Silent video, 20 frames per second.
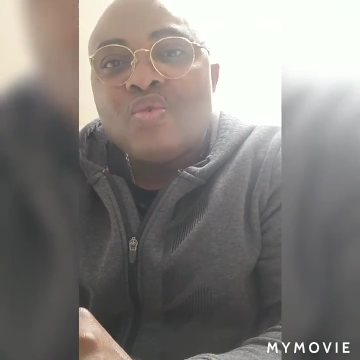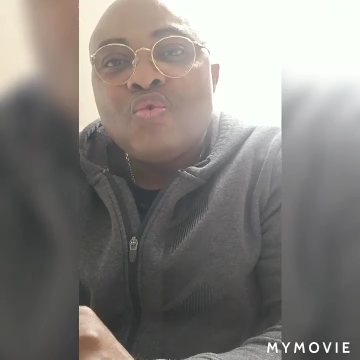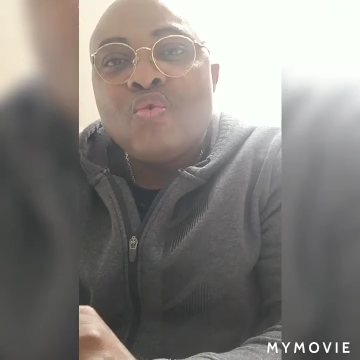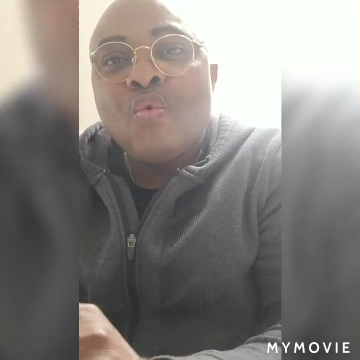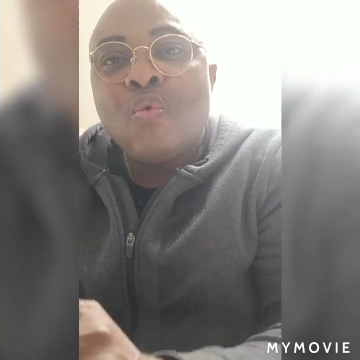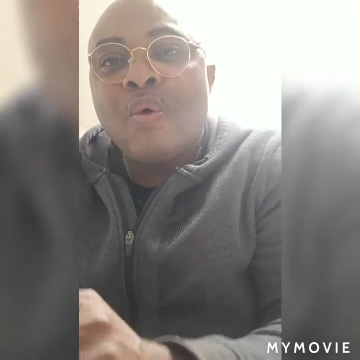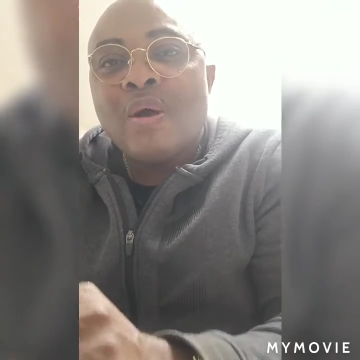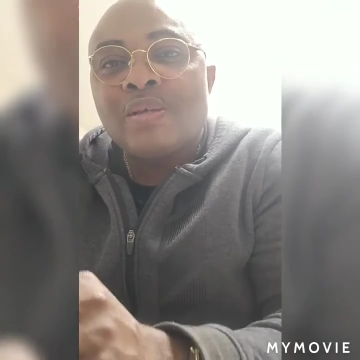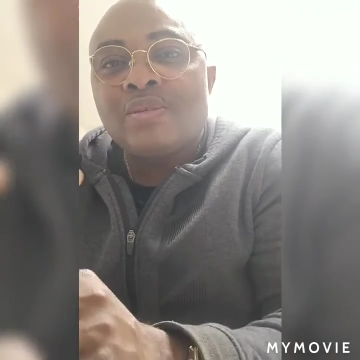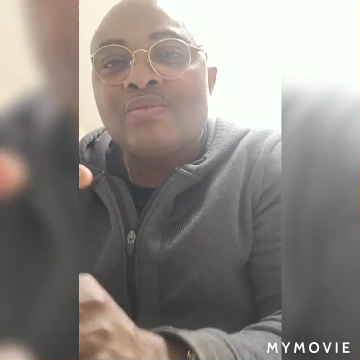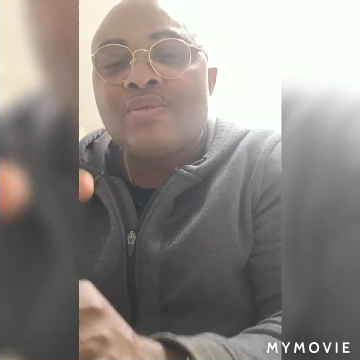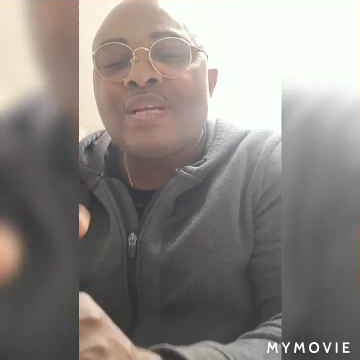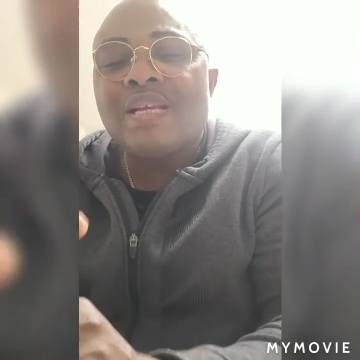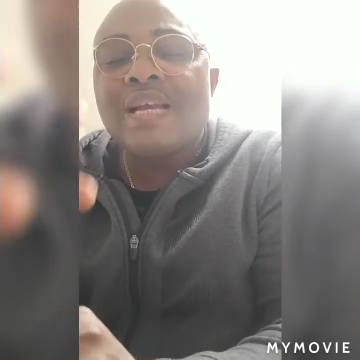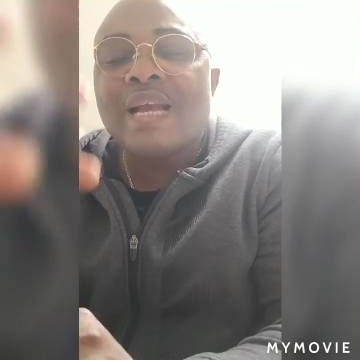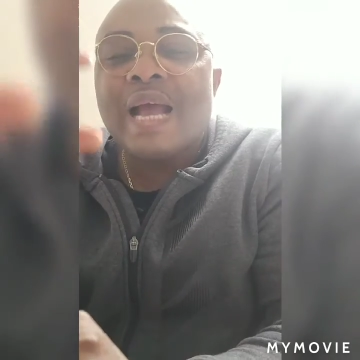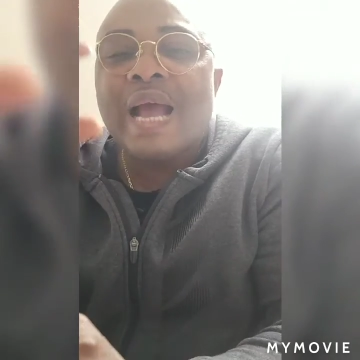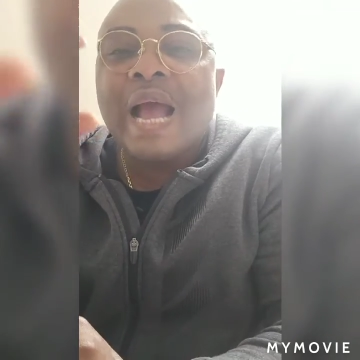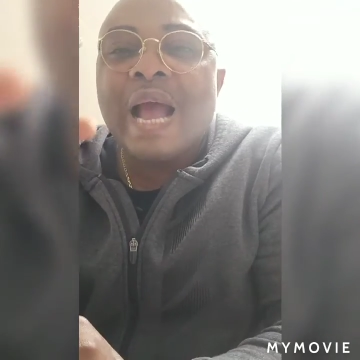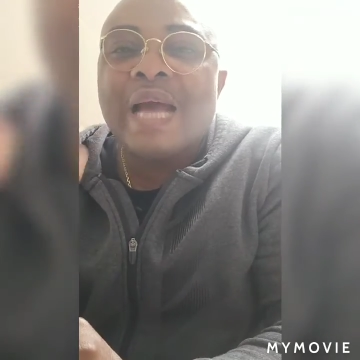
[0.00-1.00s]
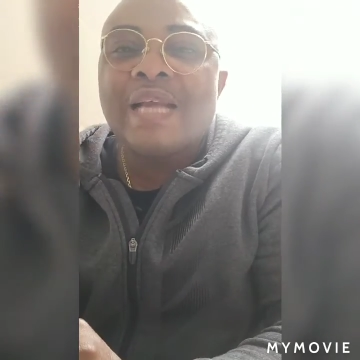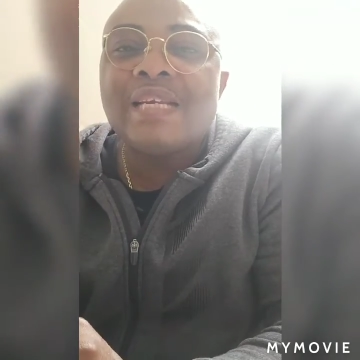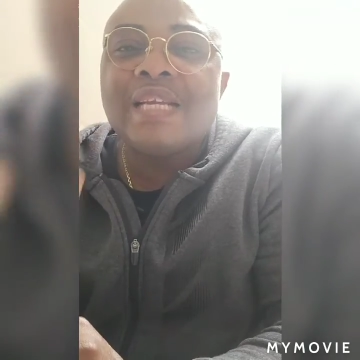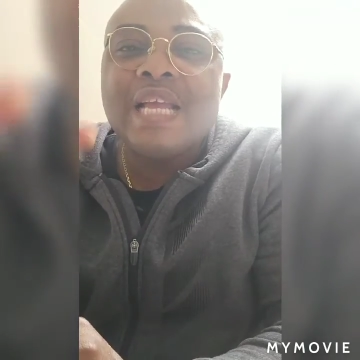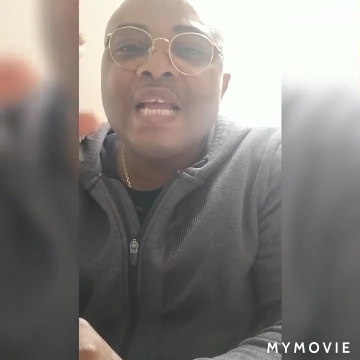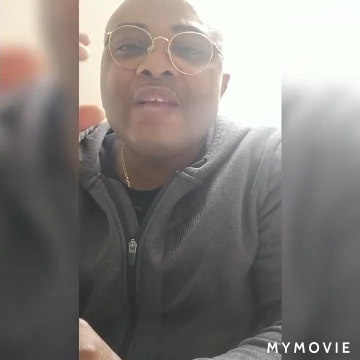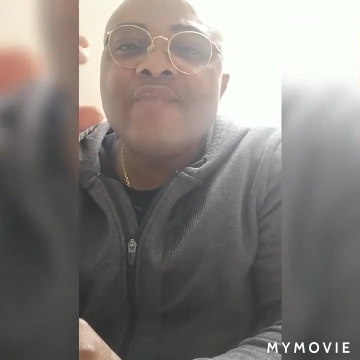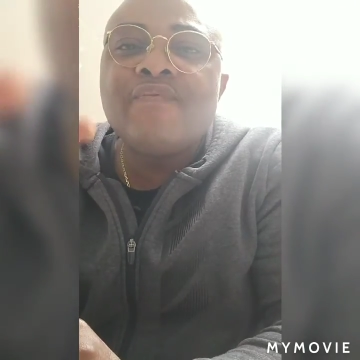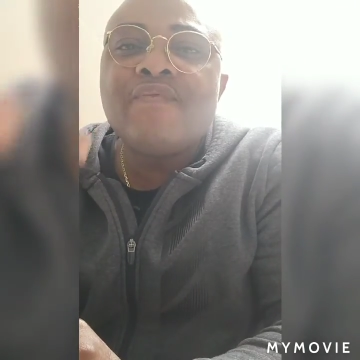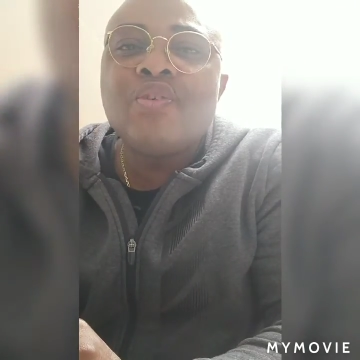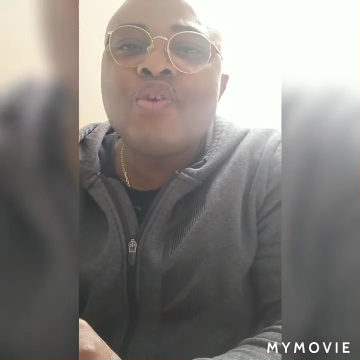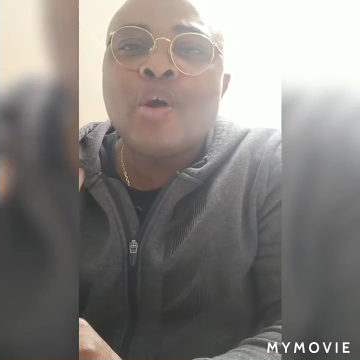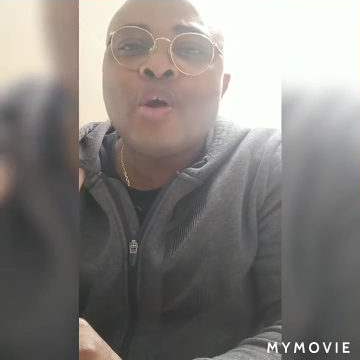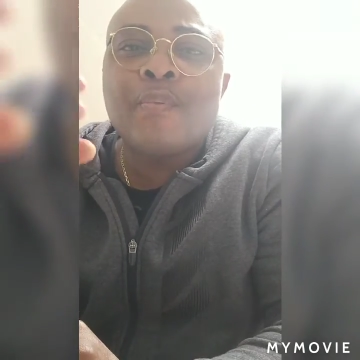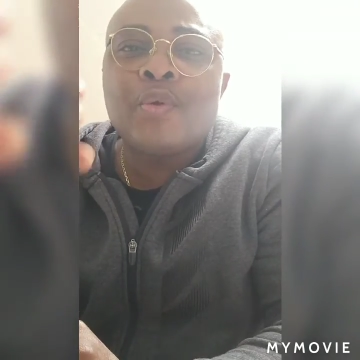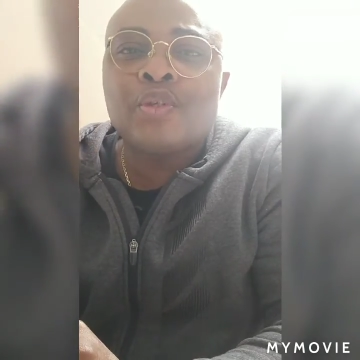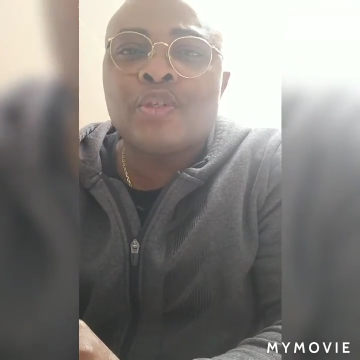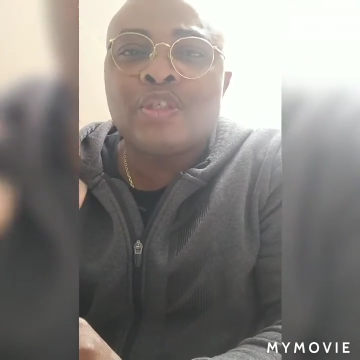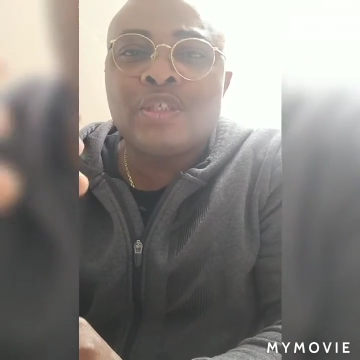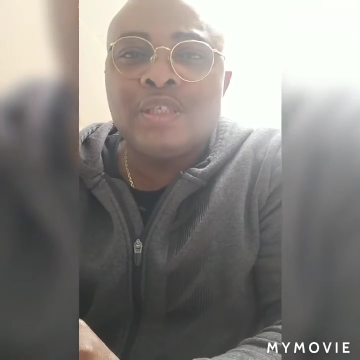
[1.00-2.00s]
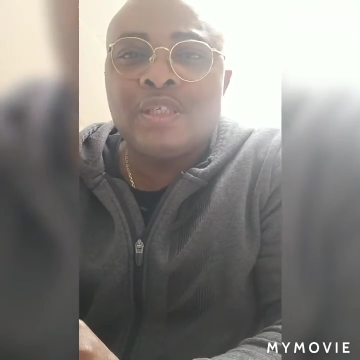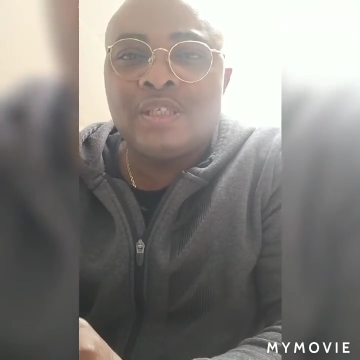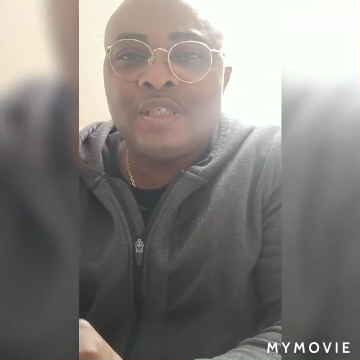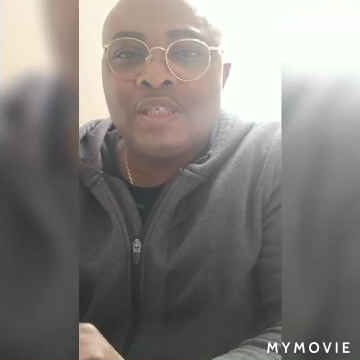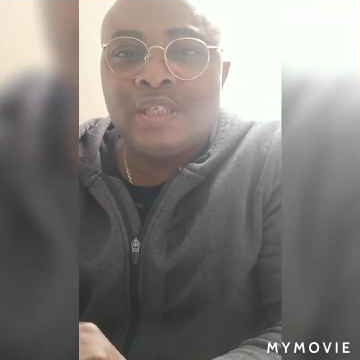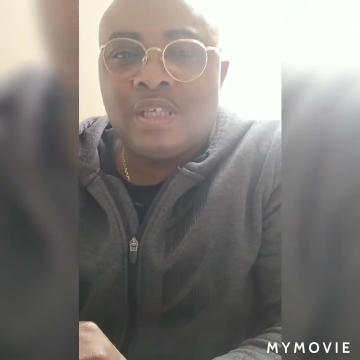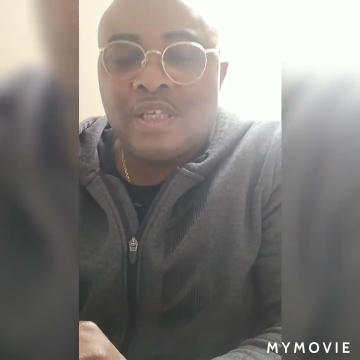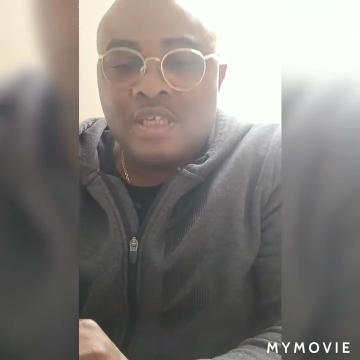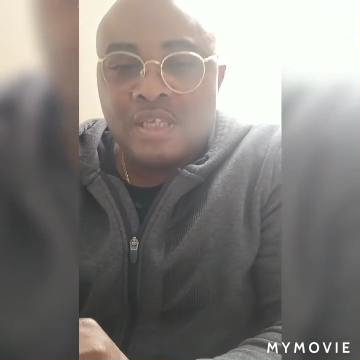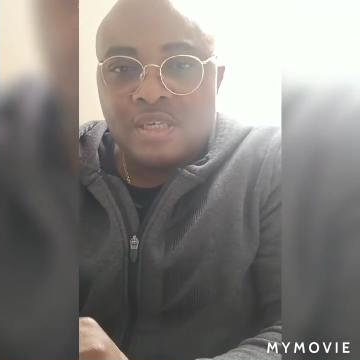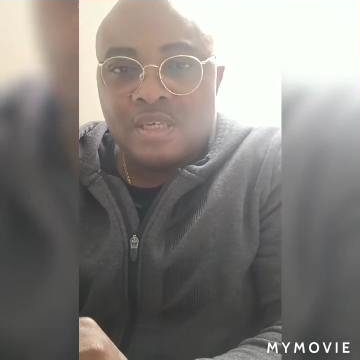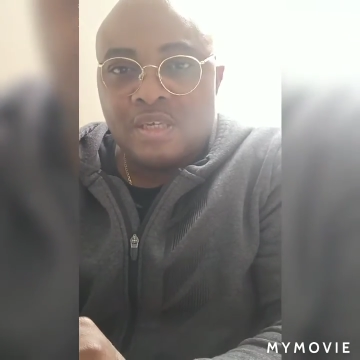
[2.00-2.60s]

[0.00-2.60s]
Uwazuruike had every opportunity